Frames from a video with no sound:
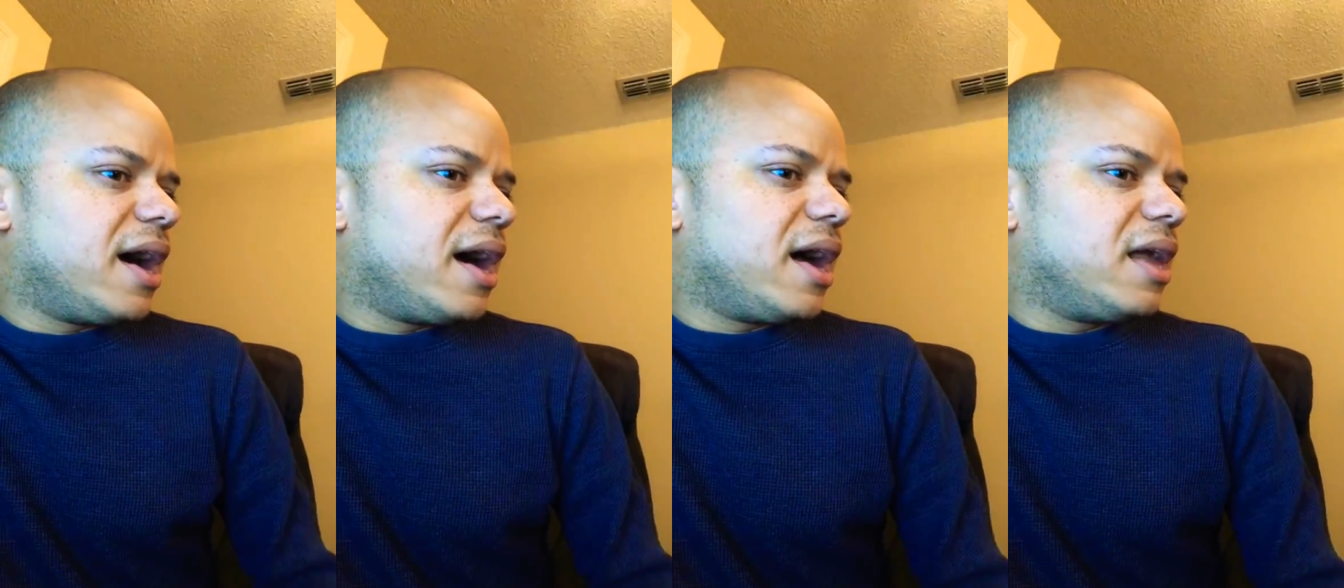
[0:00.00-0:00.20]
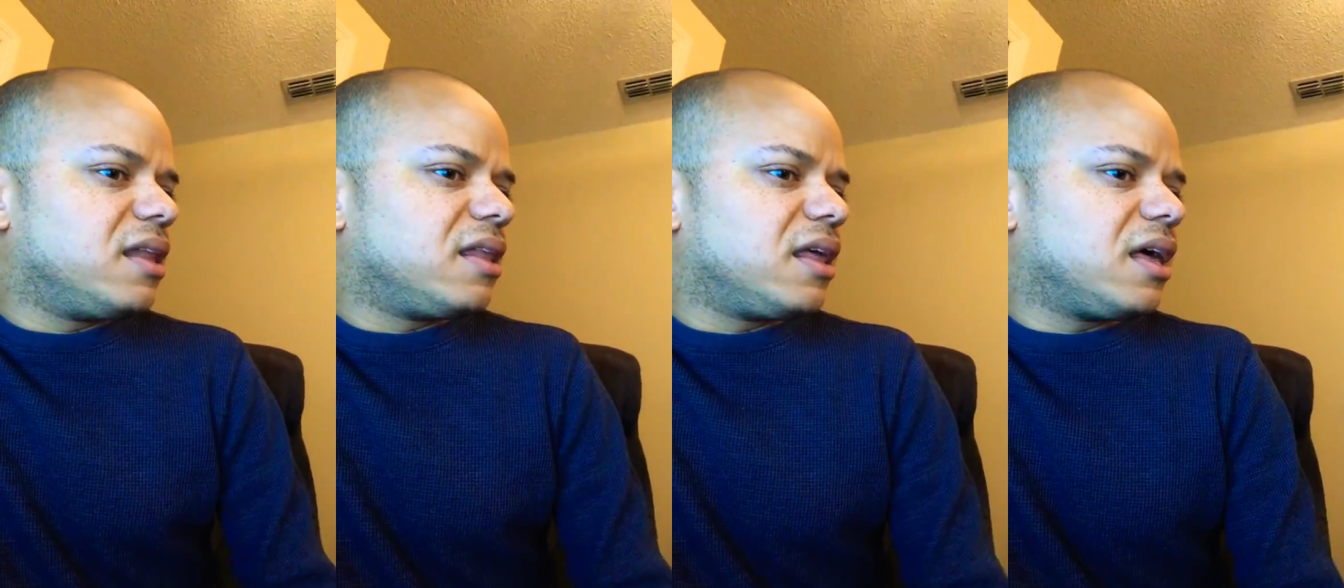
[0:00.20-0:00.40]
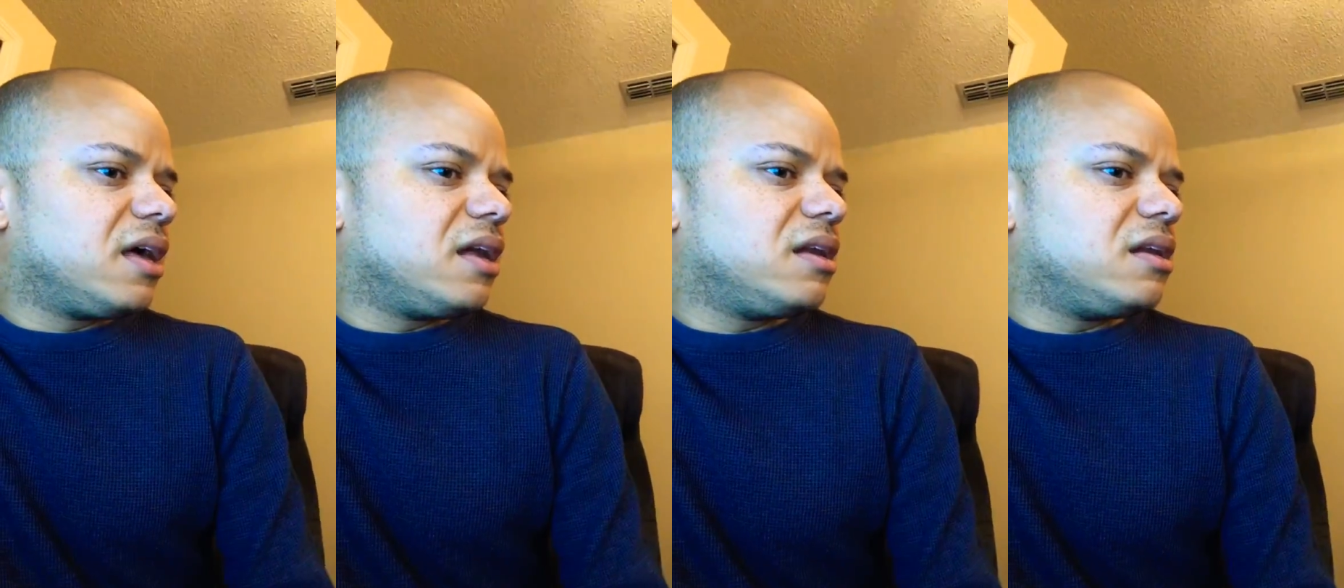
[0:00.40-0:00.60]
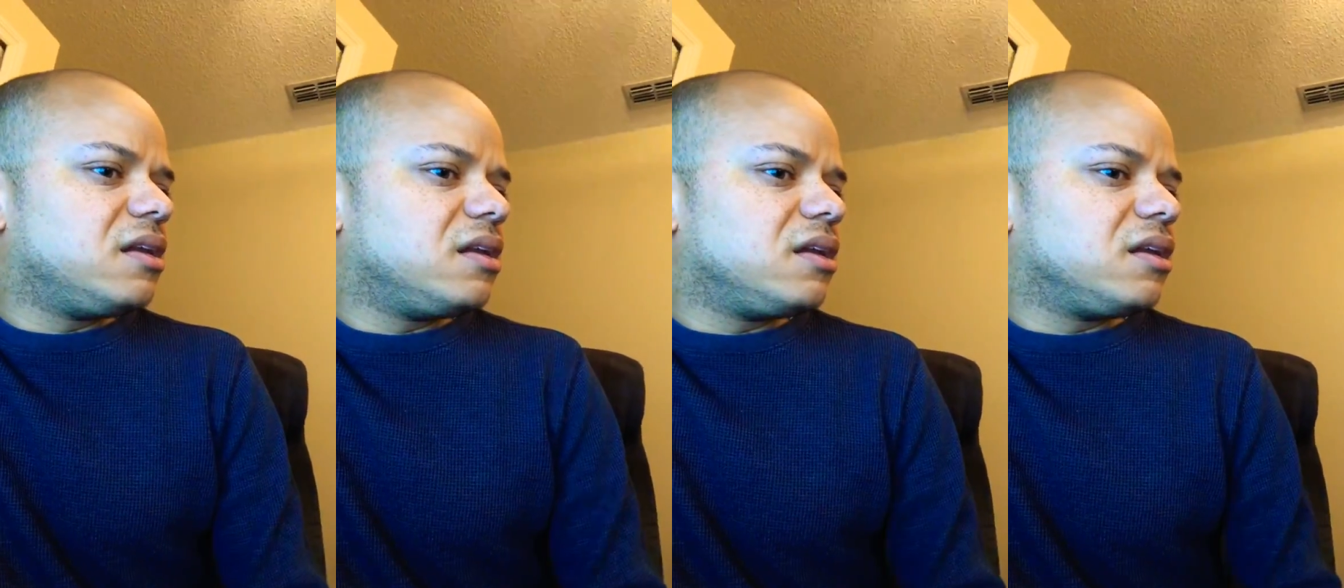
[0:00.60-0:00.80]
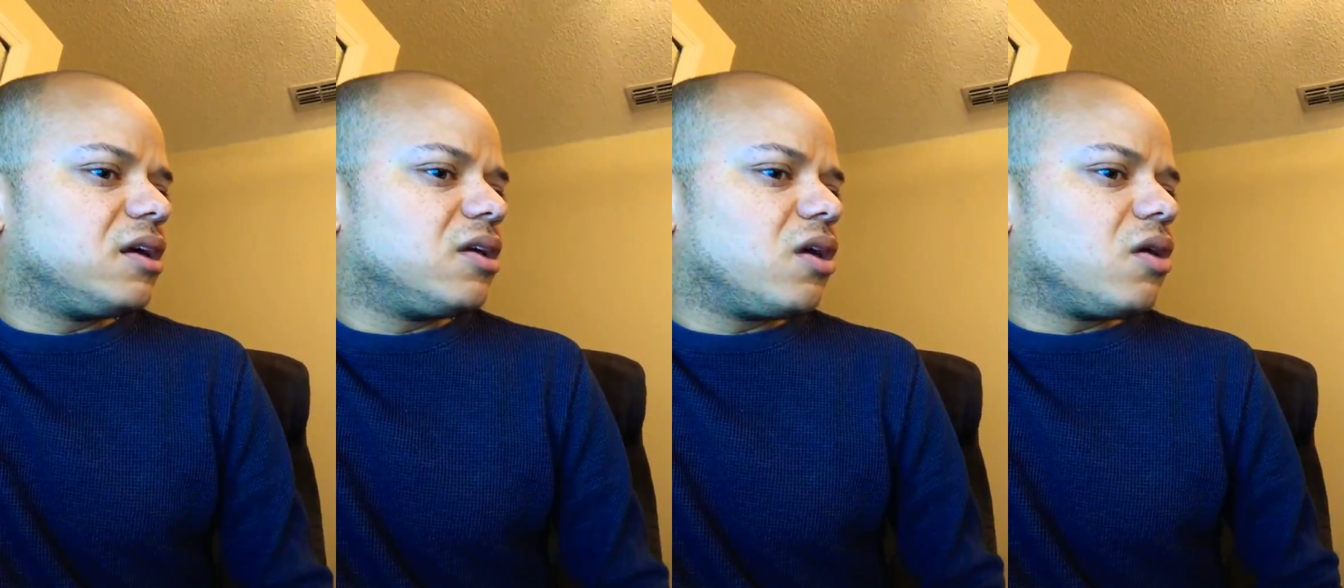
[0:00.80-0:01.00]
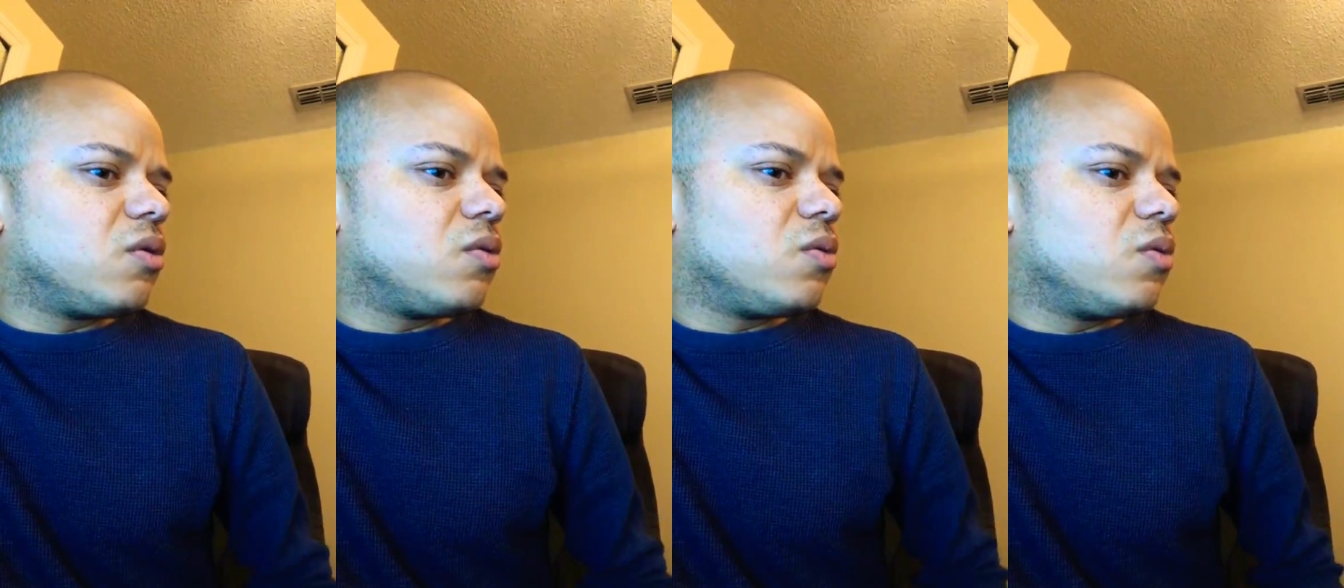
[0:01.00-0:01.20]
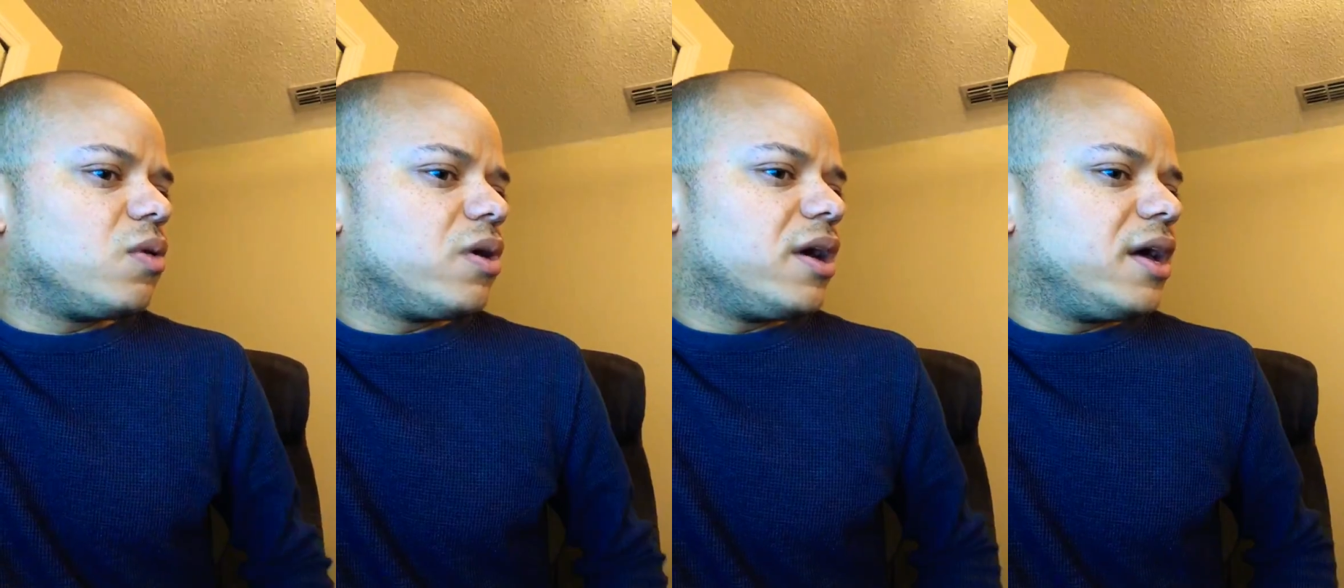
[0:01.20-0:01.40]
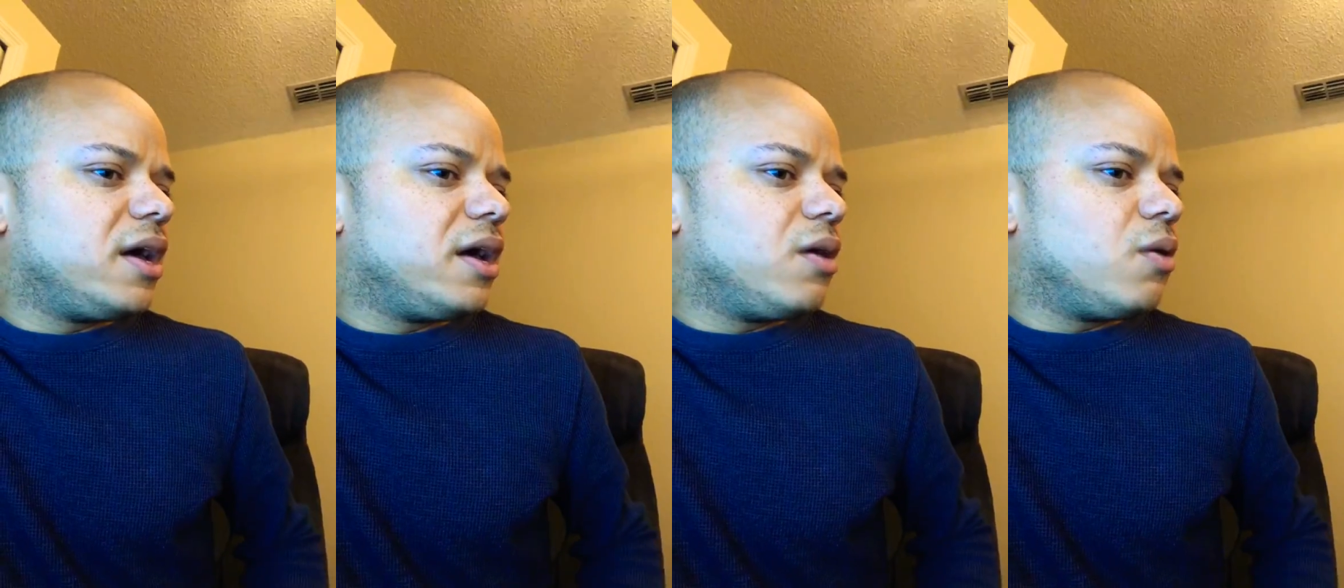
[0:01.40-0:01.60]
And then,
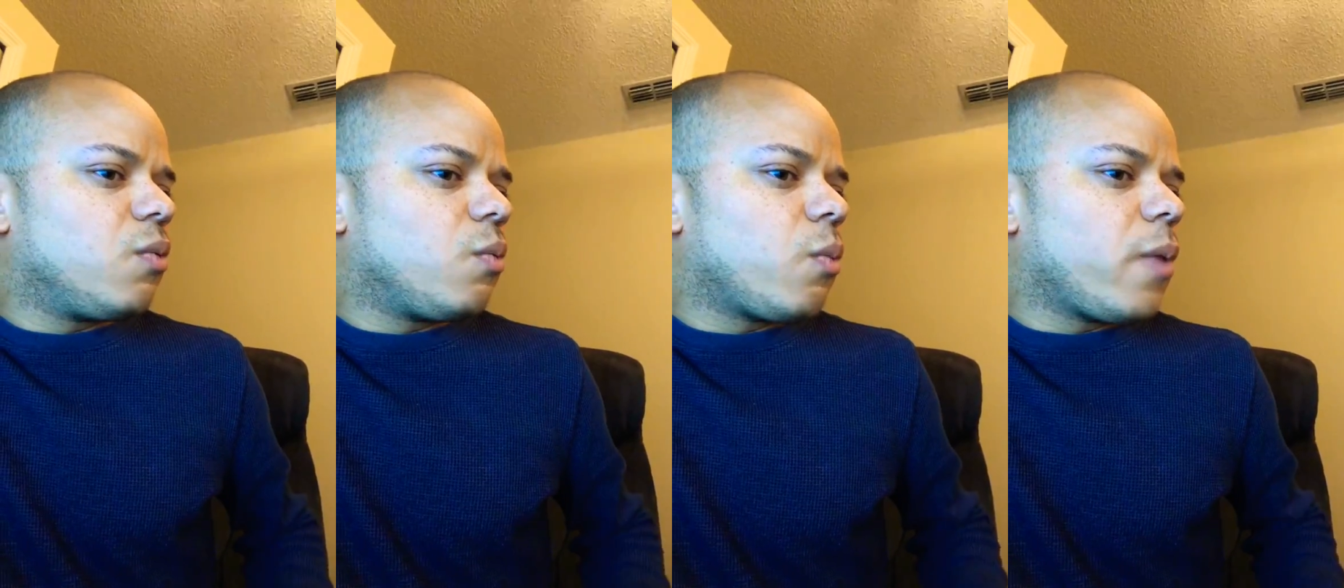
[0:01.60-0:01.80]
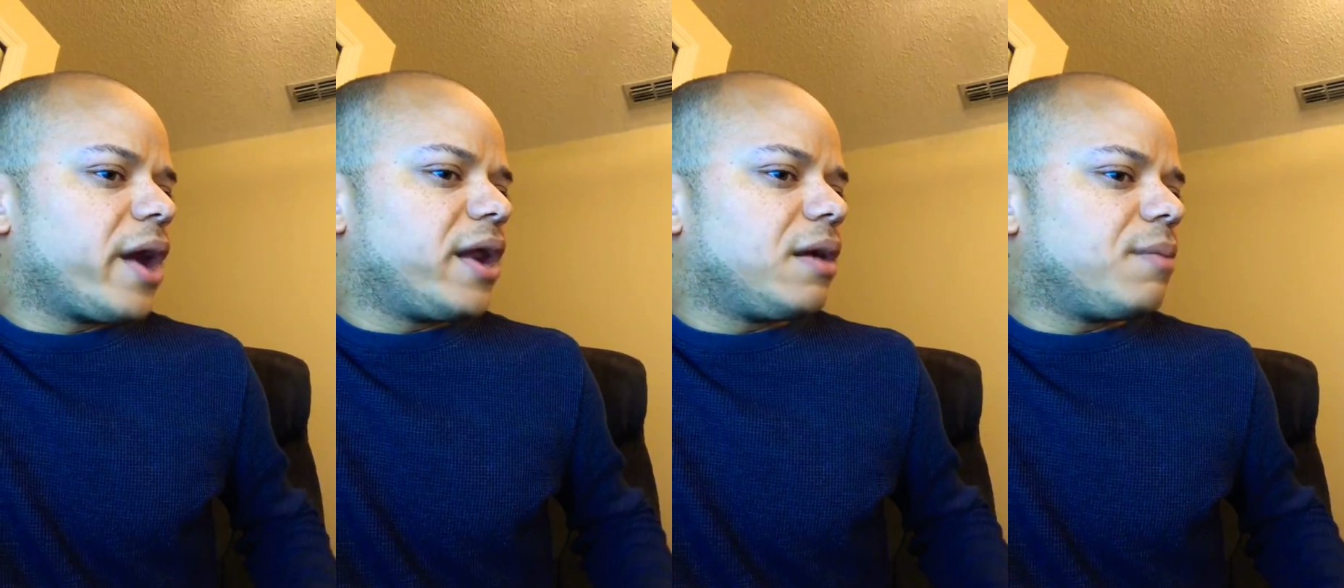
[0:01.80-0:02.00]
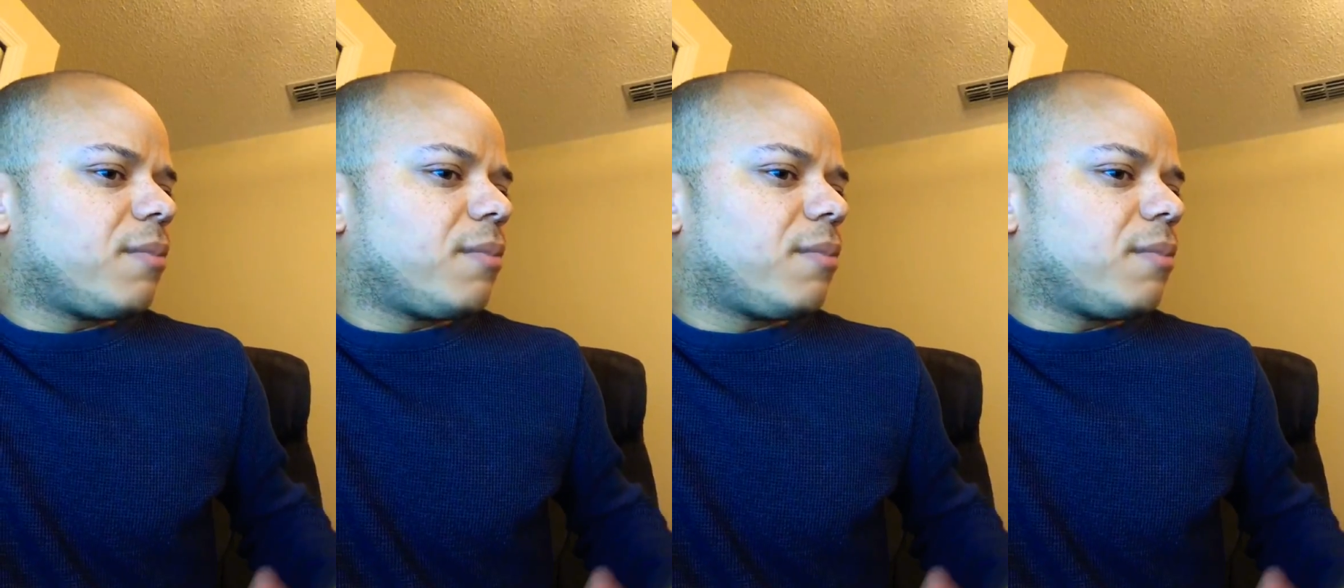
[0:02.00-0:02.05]
when